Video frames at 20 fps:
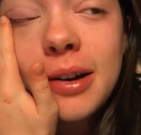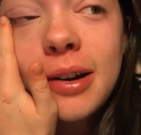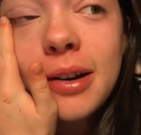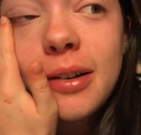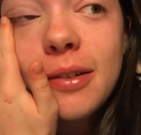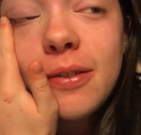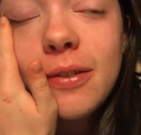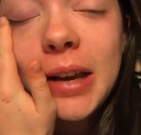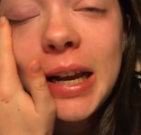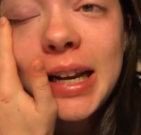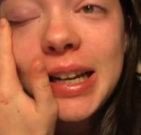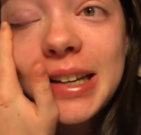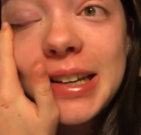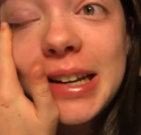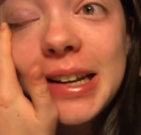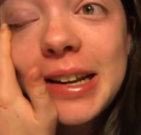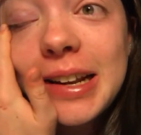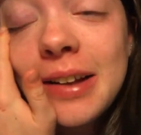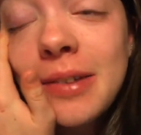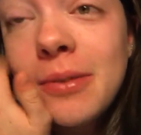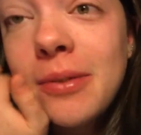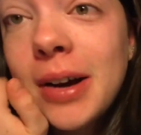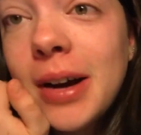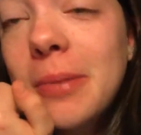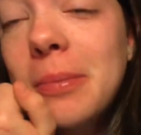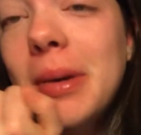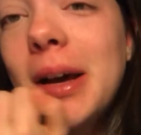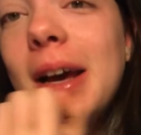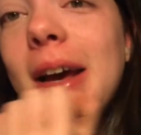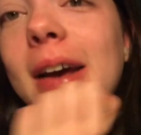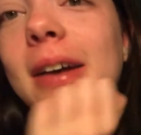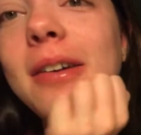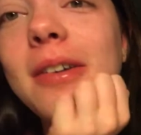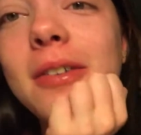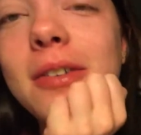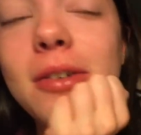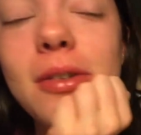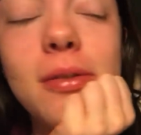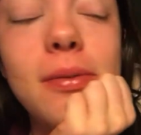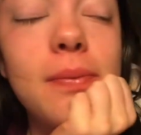I fainted and whacked my head
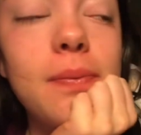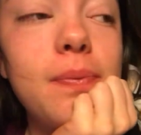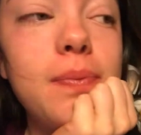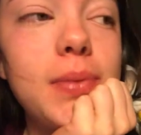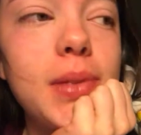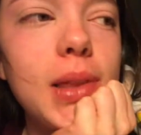on